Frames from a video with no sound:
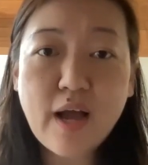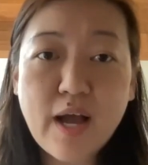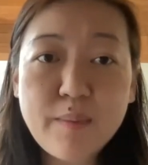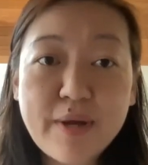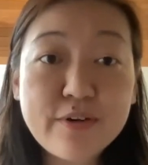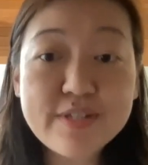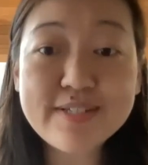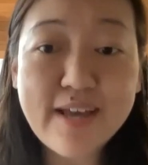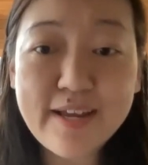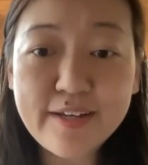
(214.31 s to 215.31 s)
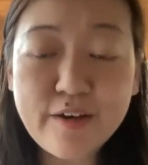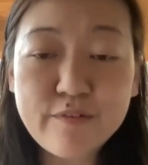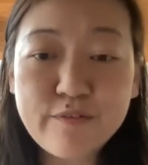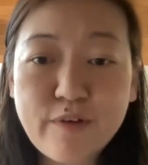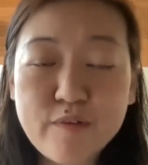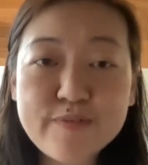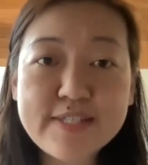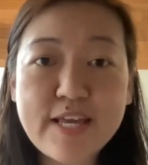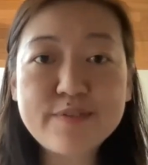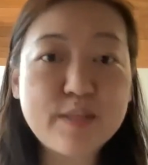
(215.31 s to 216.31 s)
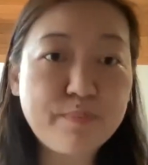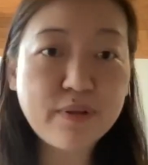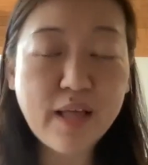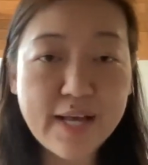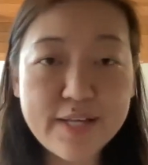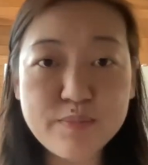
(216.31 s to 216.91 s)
understanding of safe supply.